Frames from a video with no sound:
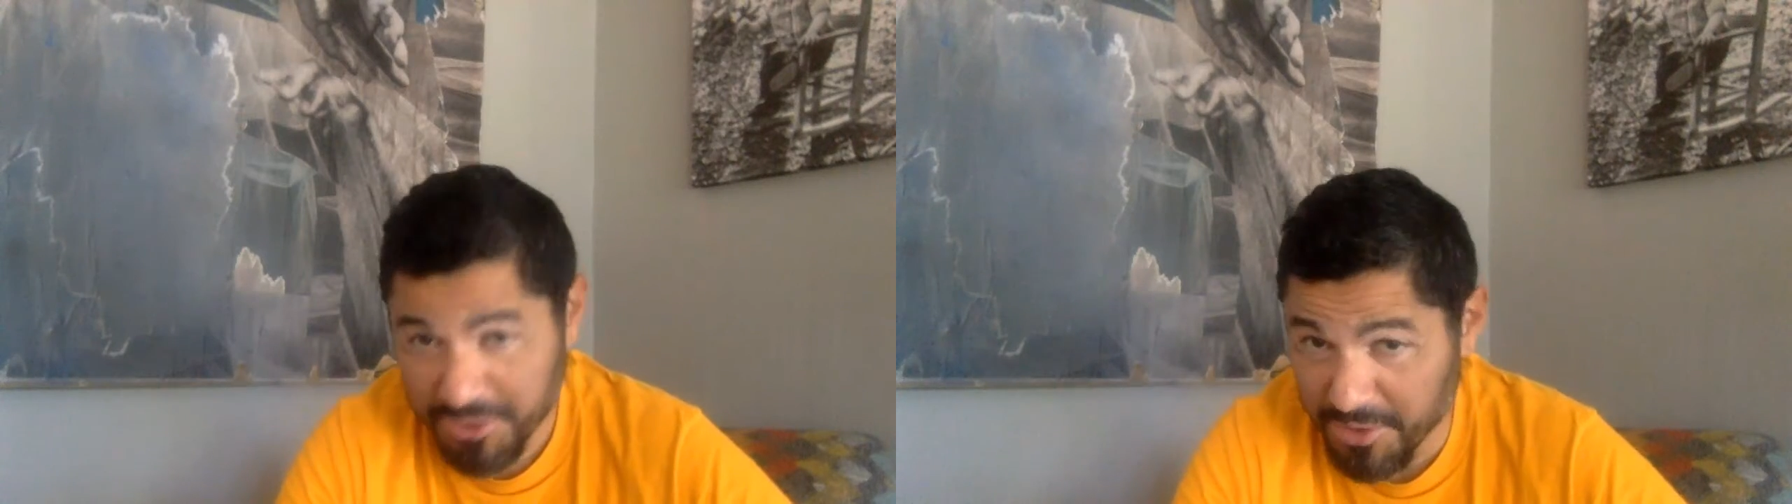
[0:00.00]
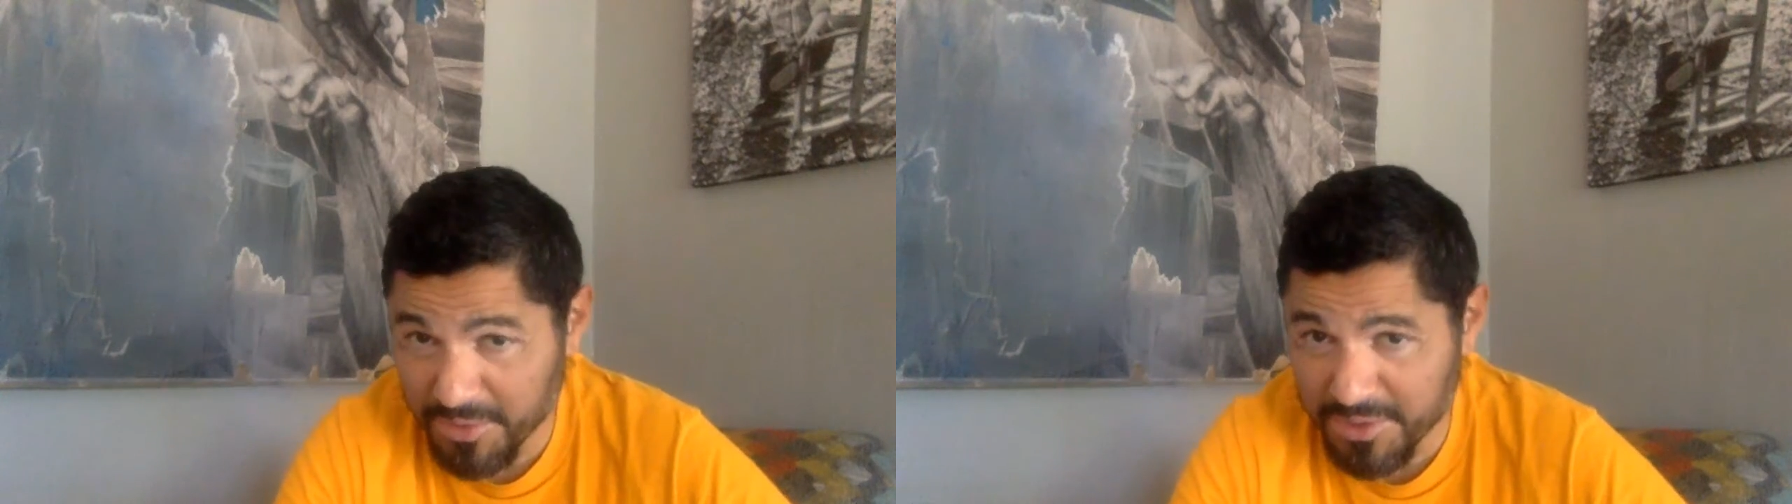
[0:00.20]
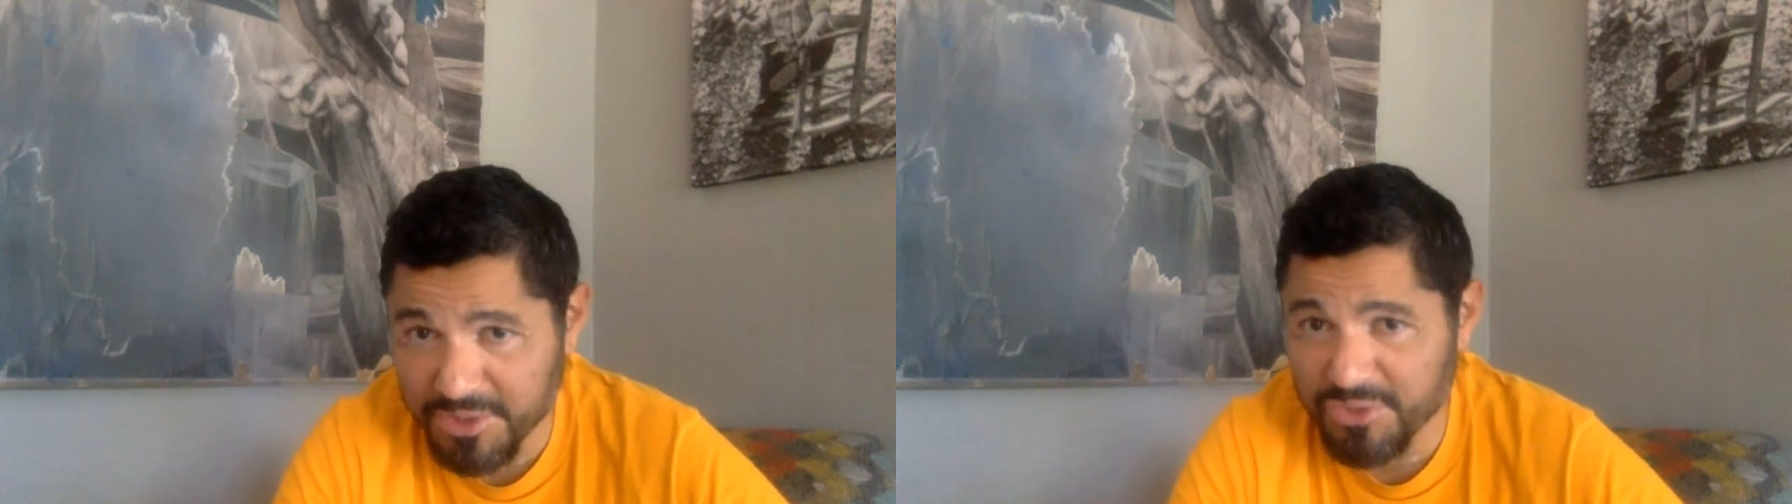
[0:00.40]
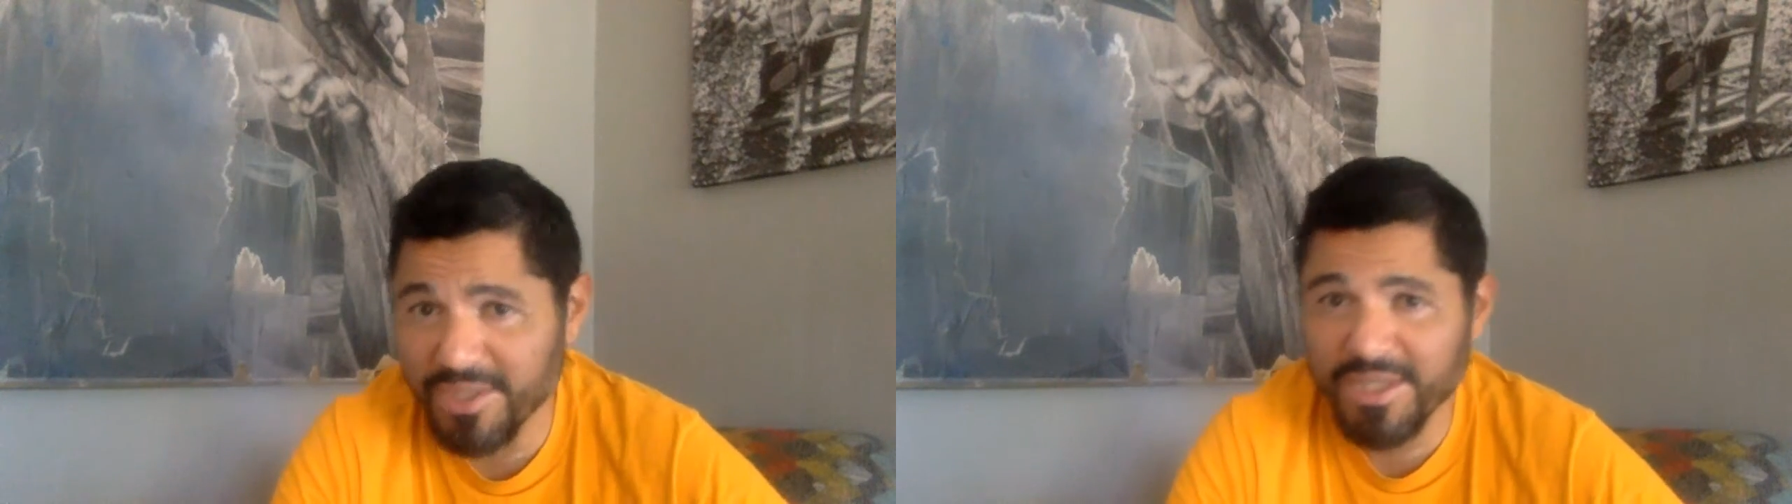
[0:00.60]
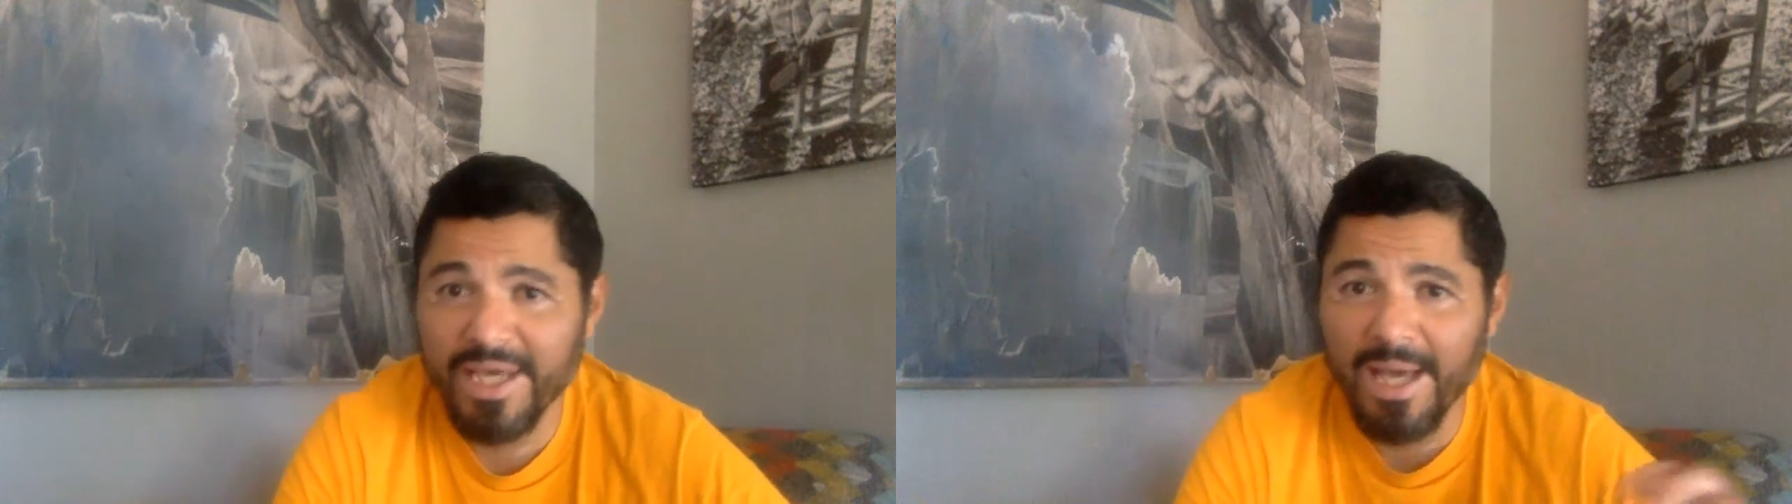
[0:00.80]
journal is you
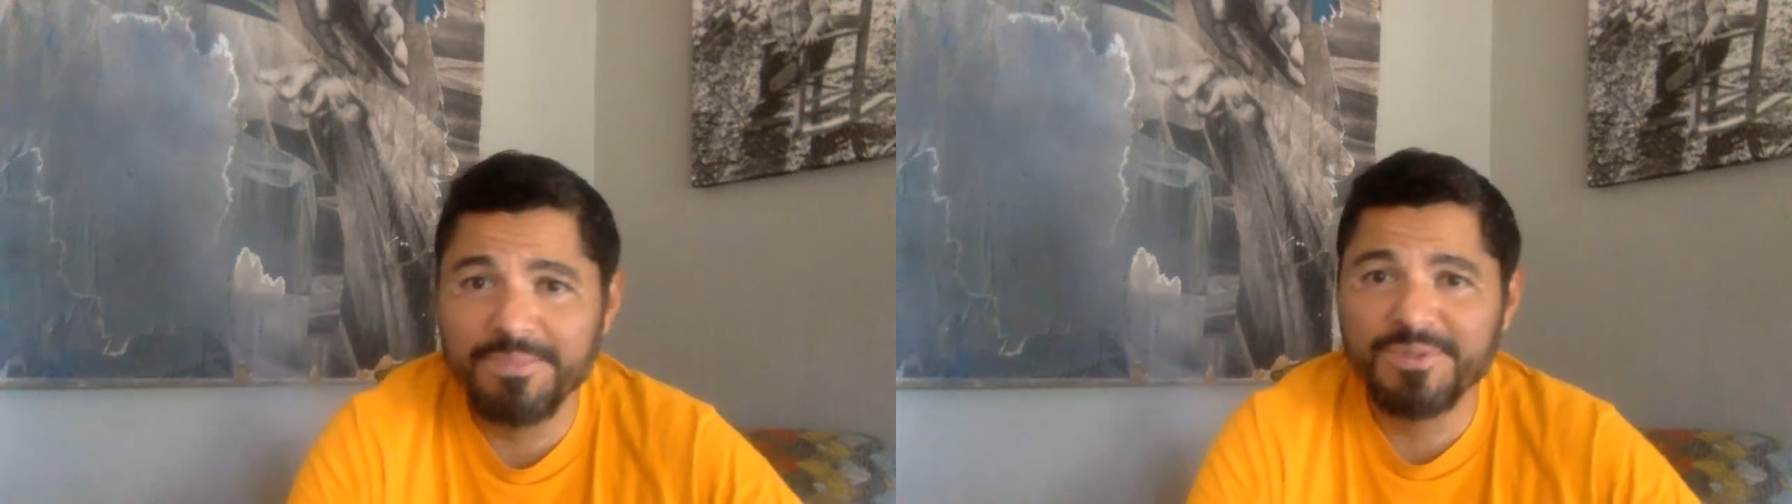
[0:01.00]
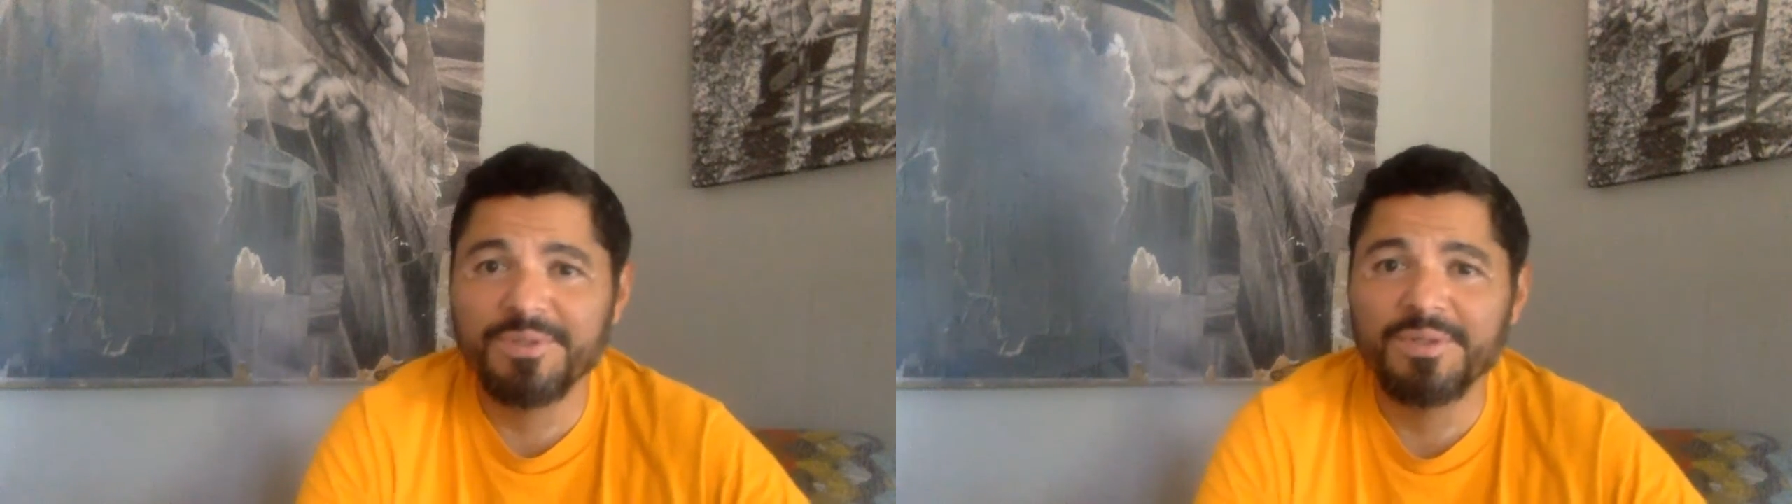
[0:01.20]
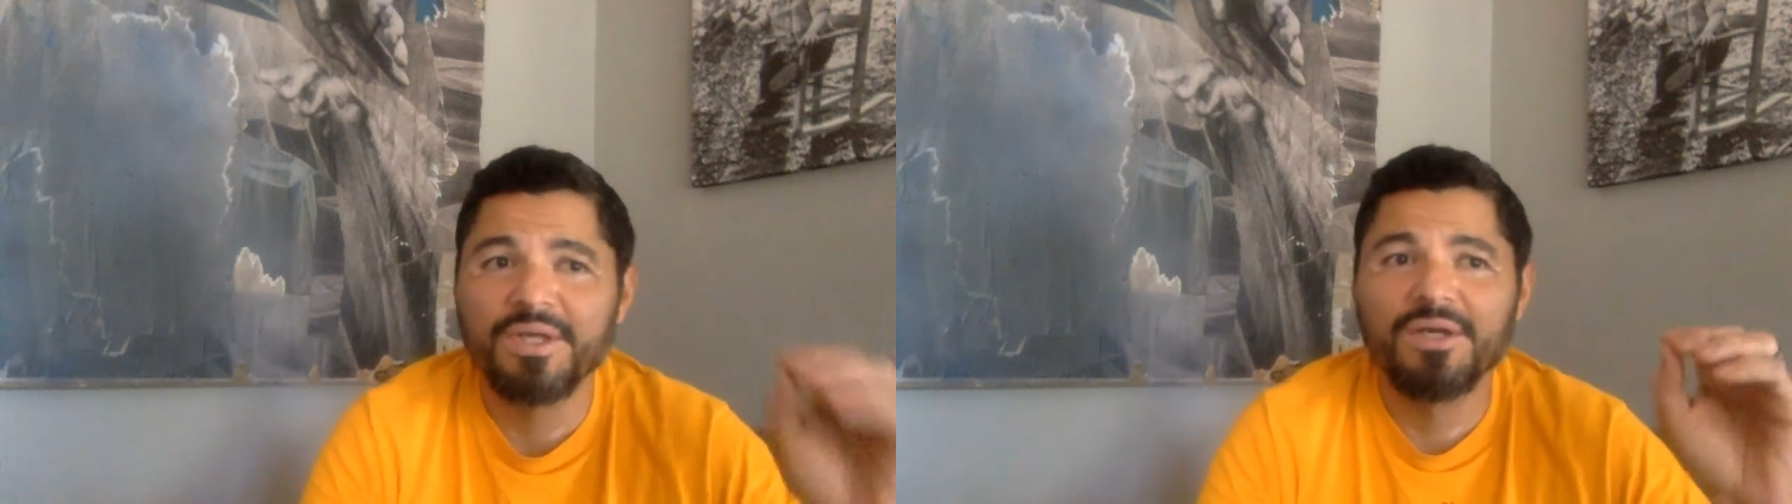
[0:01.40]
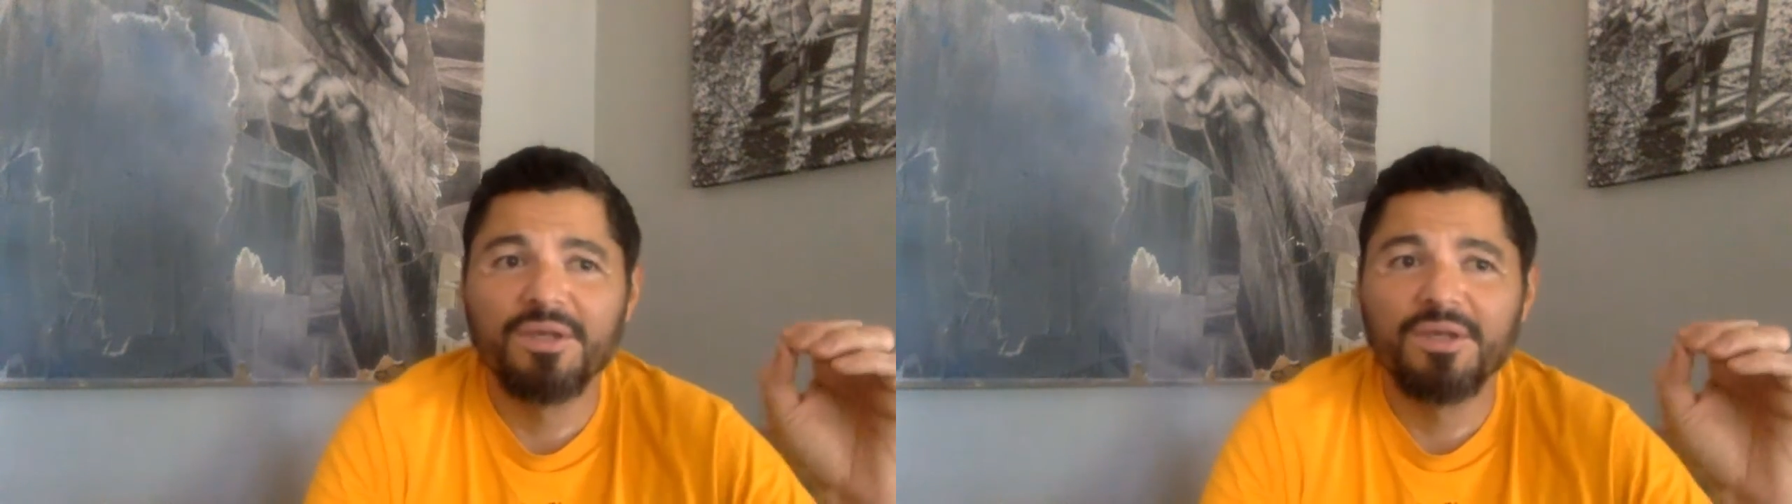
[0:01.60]
try to capture